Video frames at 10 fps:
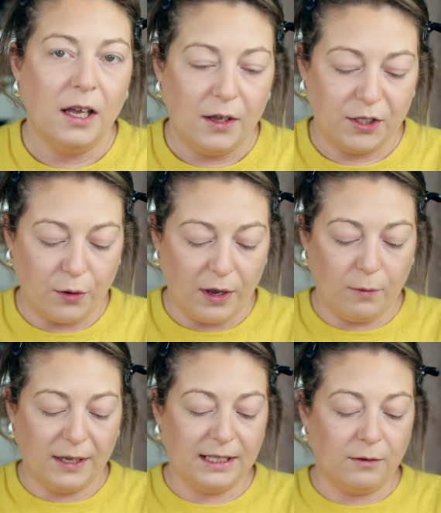So it
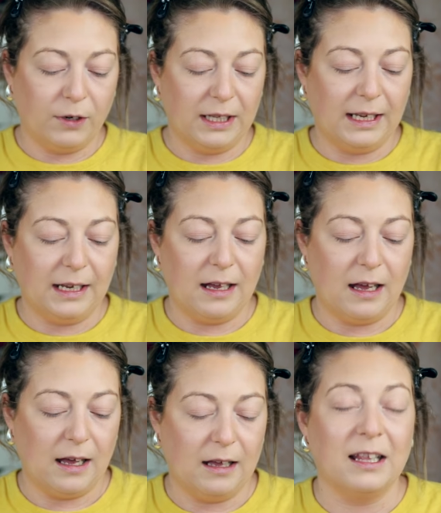wasn't really
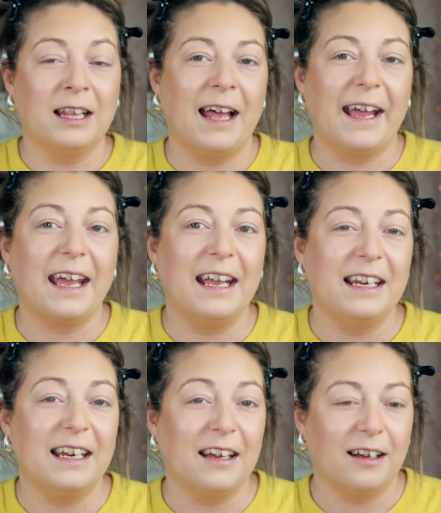like
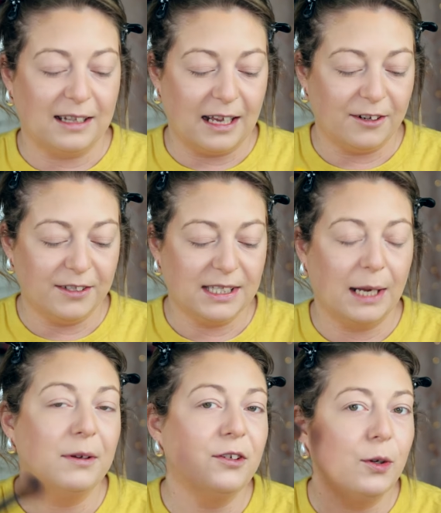in neon letters
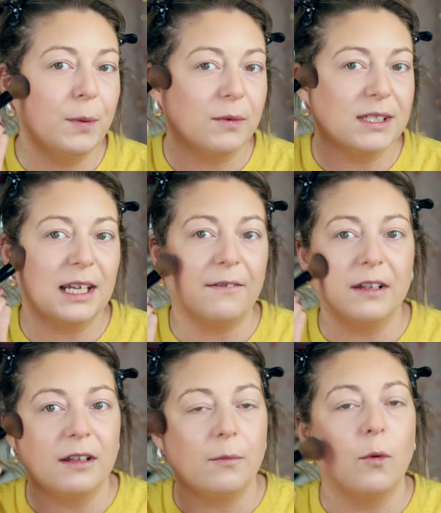type of dupe, it was
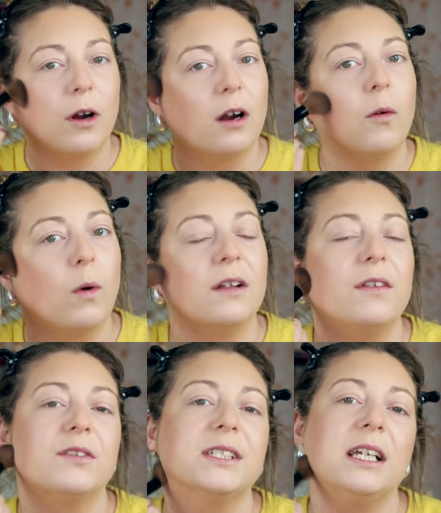definitely more one of
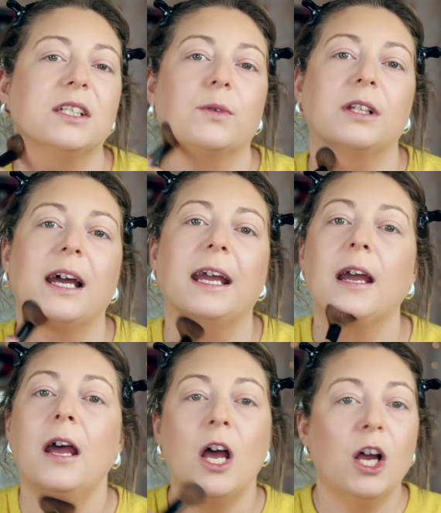those things where like
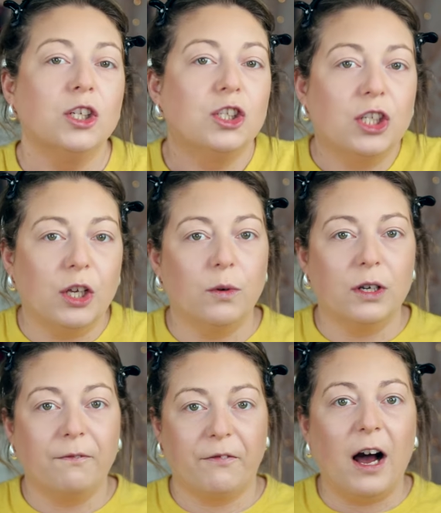she
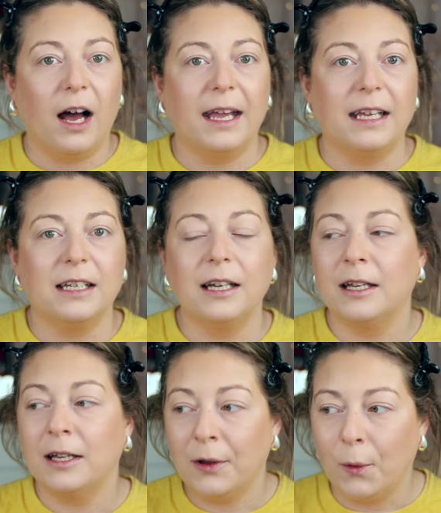would find
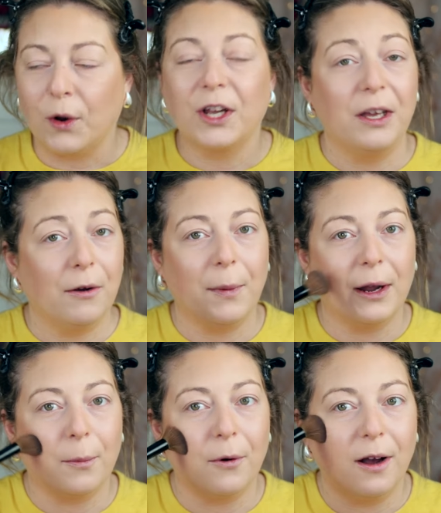or hear
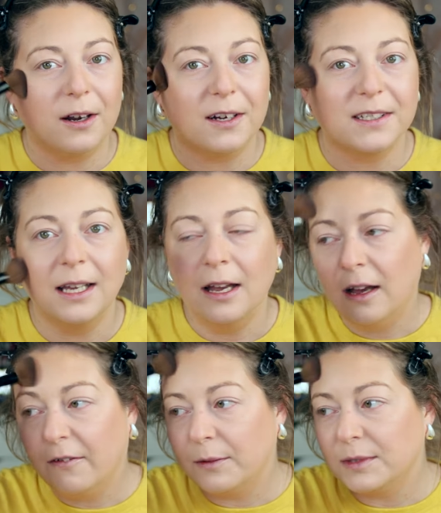about a product
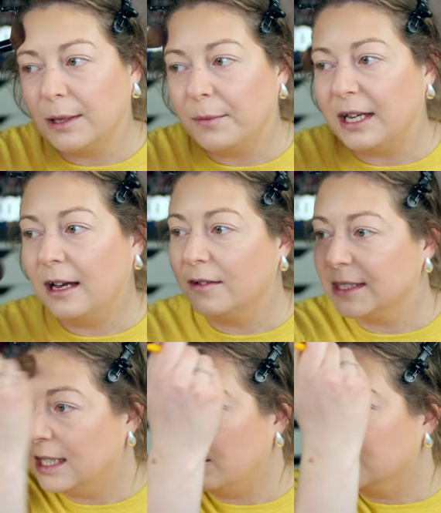from somebody
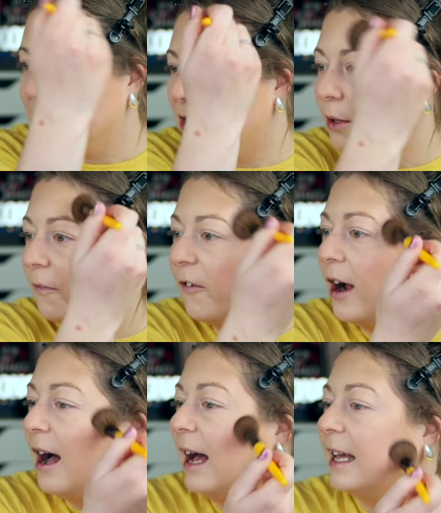else that it was a dupe for
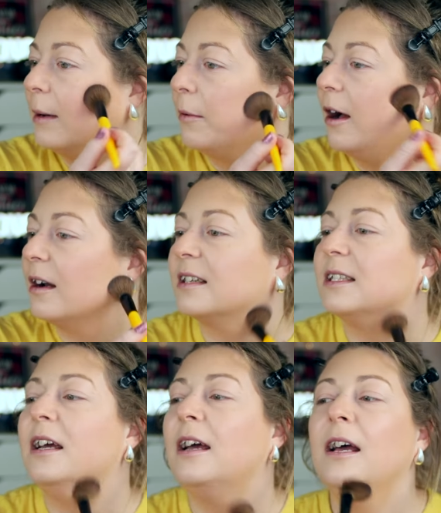a high-end
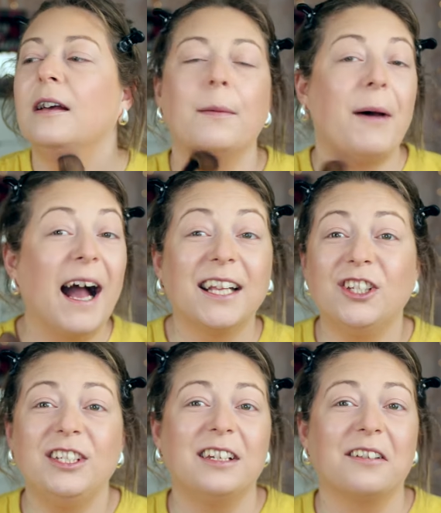product. The
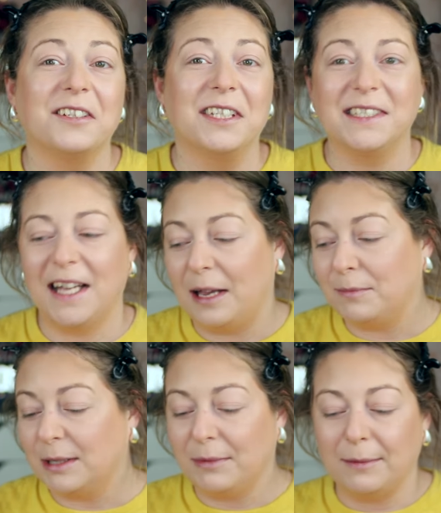packaging didn't look the same.
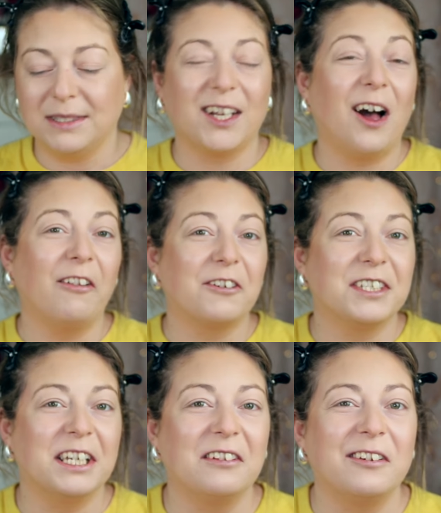Sometimes the colors
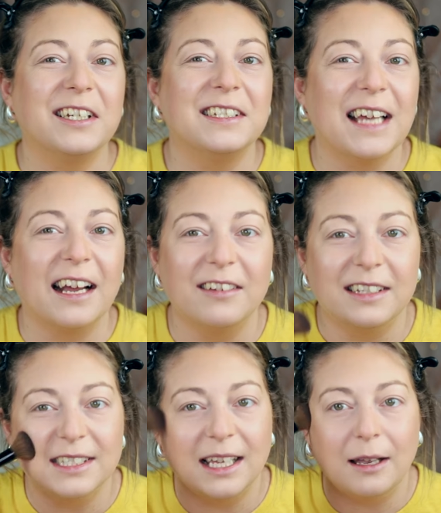didn't look exactly
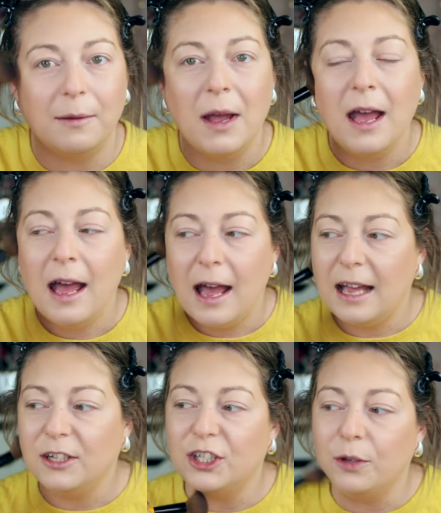the same.
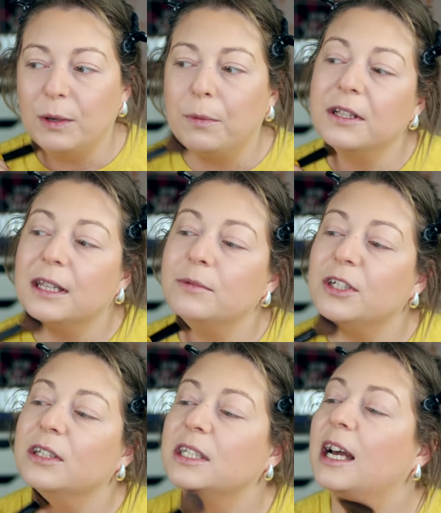And she would put them
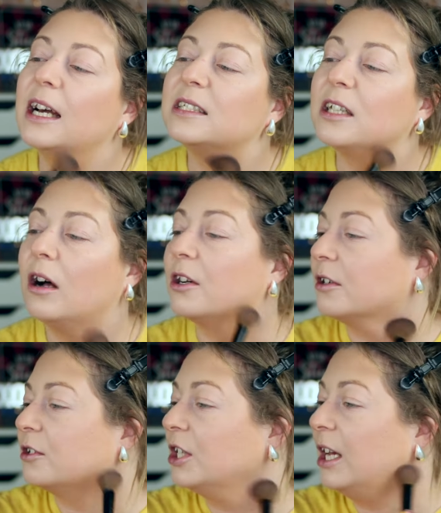to the test on
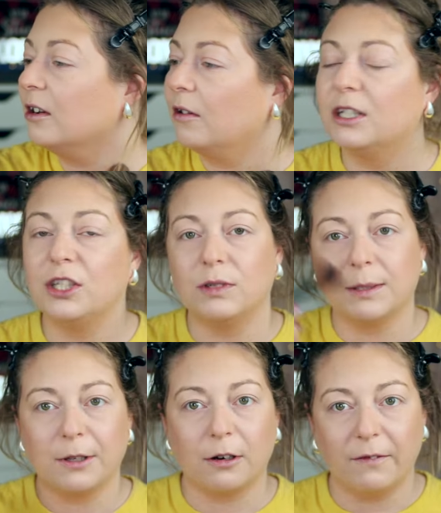her channel and she would
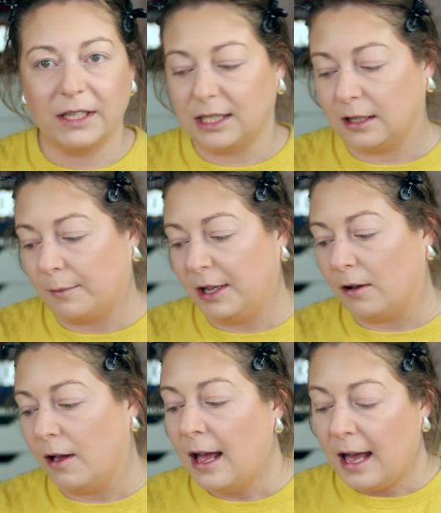split her face down the
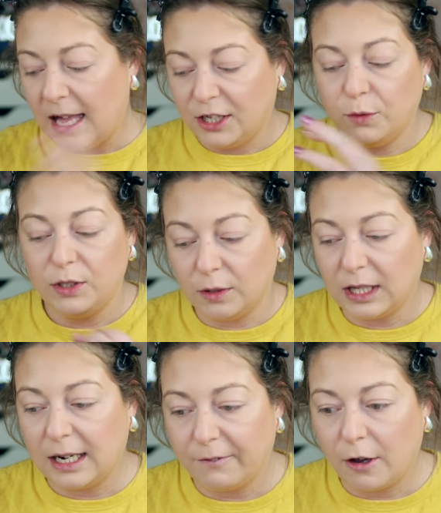middle. And she would do a
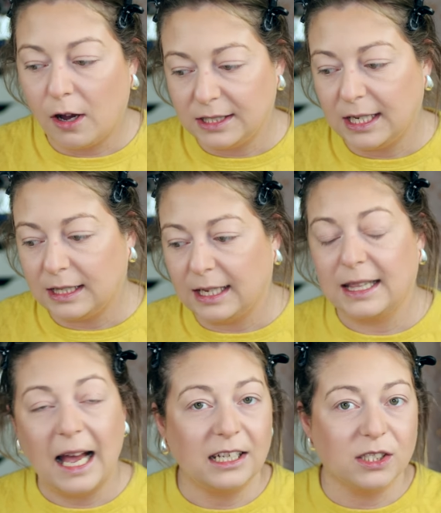lot of content like
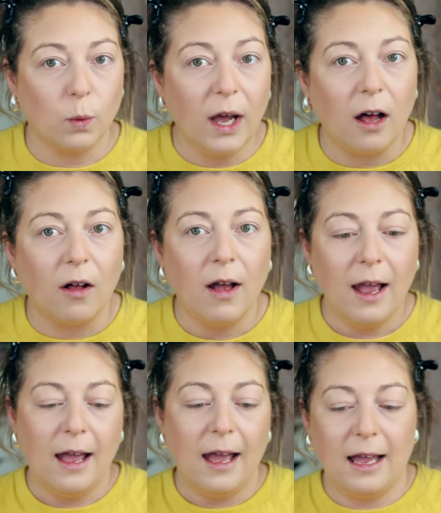that as well.
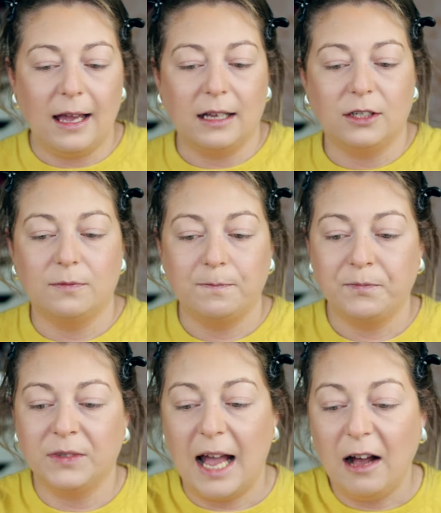And
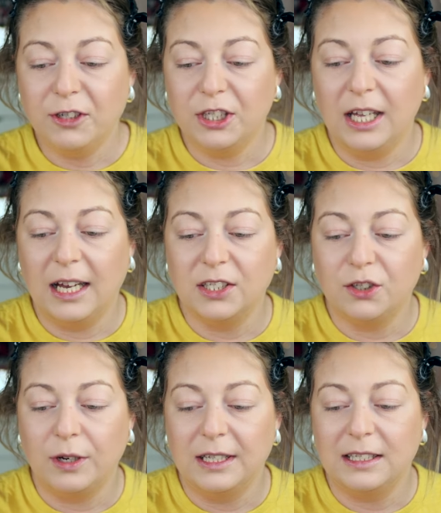now she has
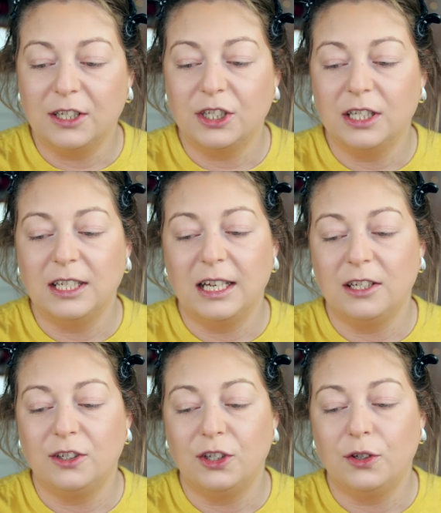transitioned
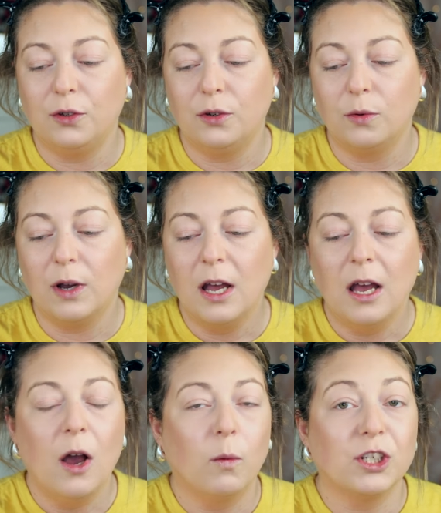into
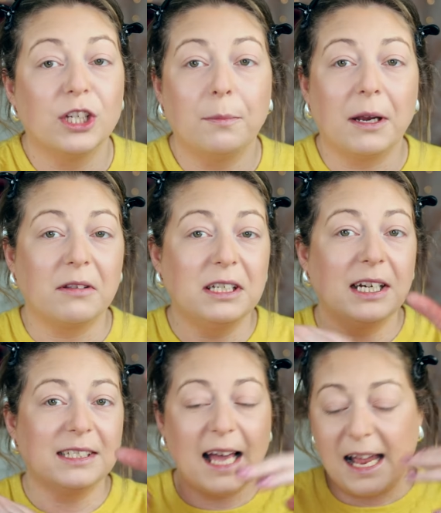where she barely
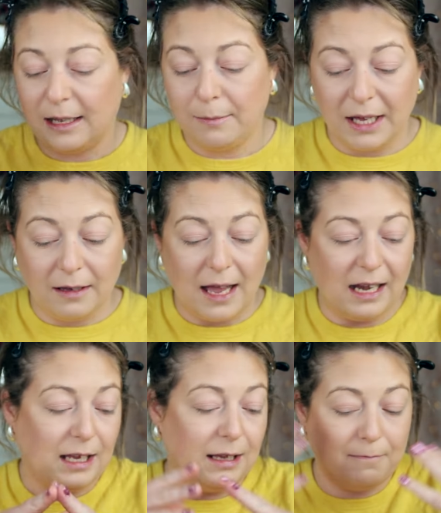does
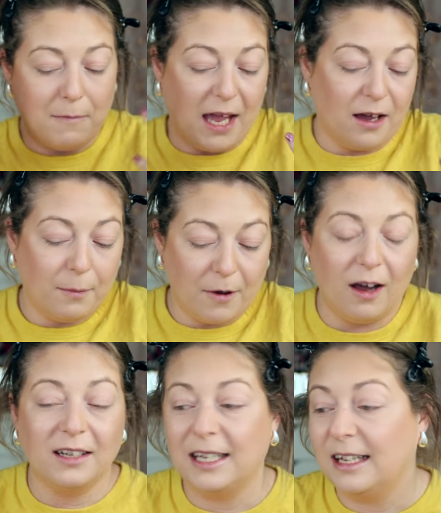any makeup
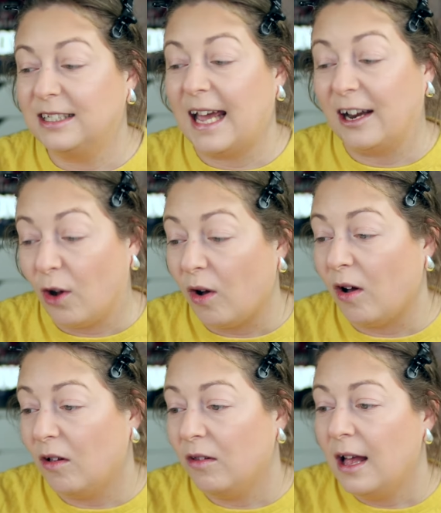content at
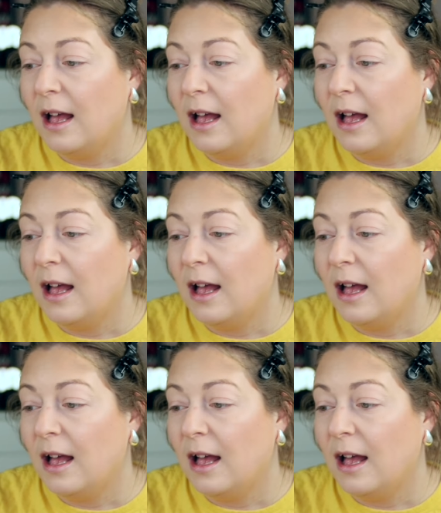all.